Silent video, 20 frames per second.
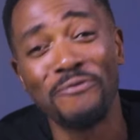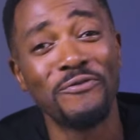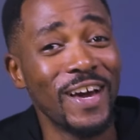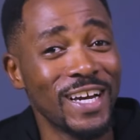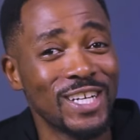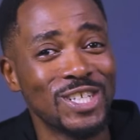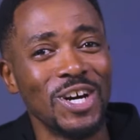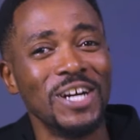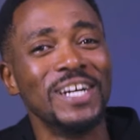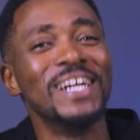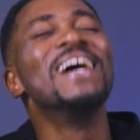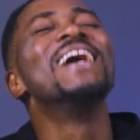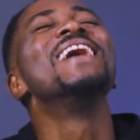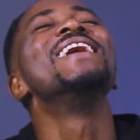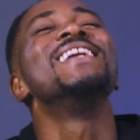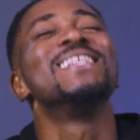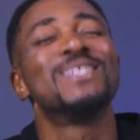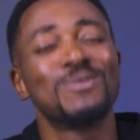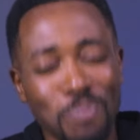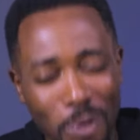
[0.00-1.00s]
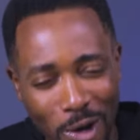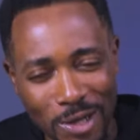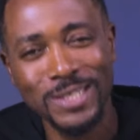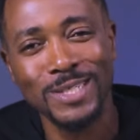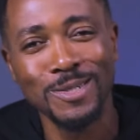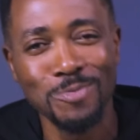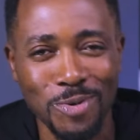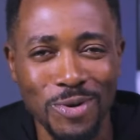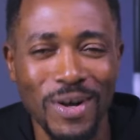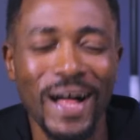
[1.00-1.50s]
affection, it's
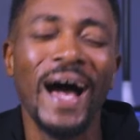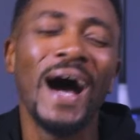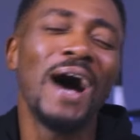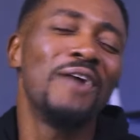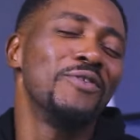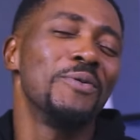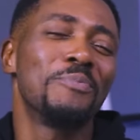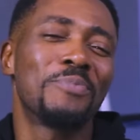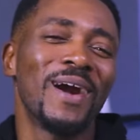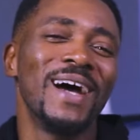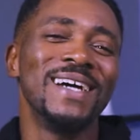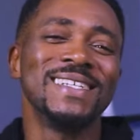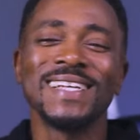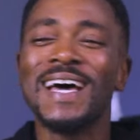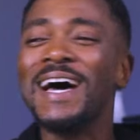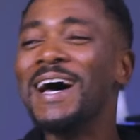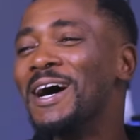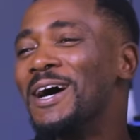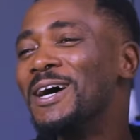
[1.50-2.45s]
possible. I have a price.